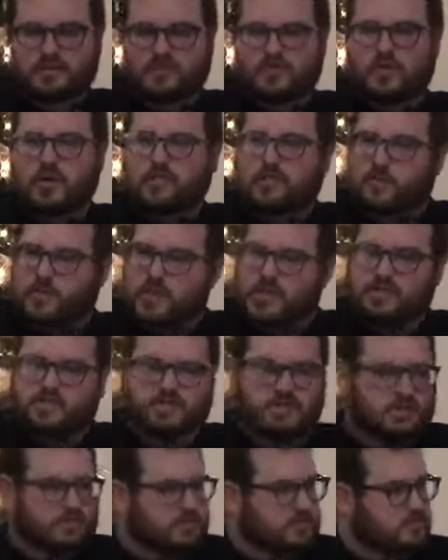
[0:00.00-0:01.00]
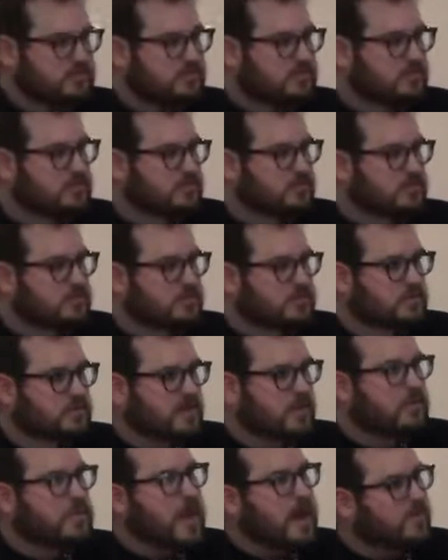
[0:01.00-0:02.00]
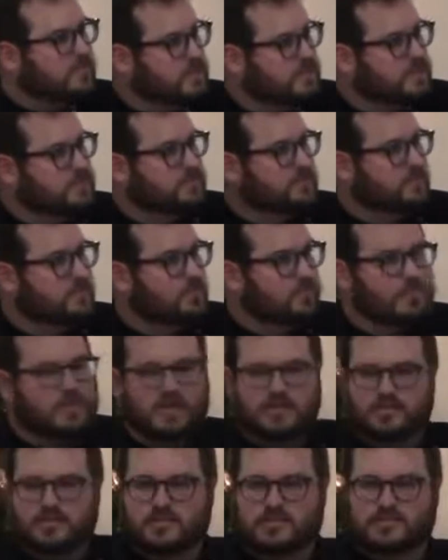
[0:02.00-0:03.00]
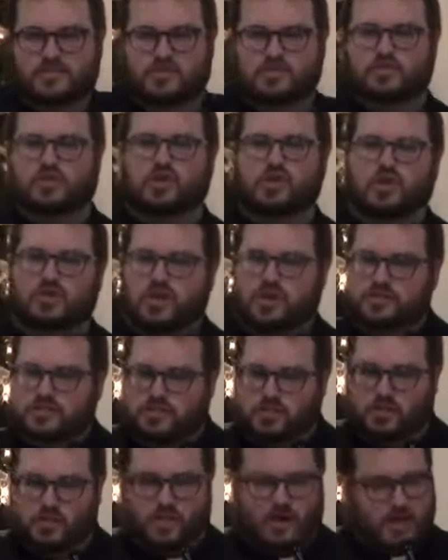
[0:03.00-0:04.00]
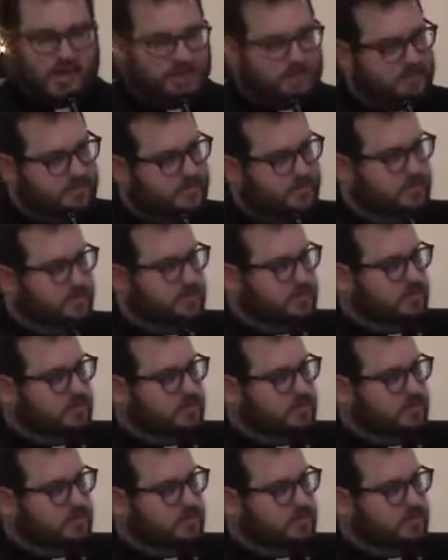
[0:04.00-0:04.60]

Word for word: Preparation, a baptism of repentance to turn us to Christ,